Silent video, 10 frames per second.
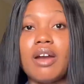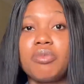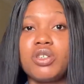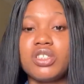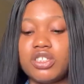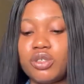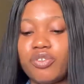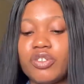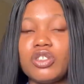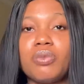I've been using
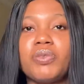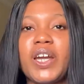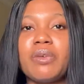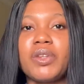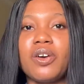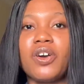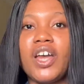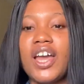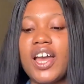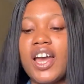soap for some time now,
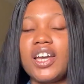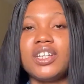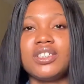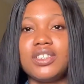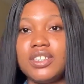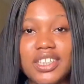and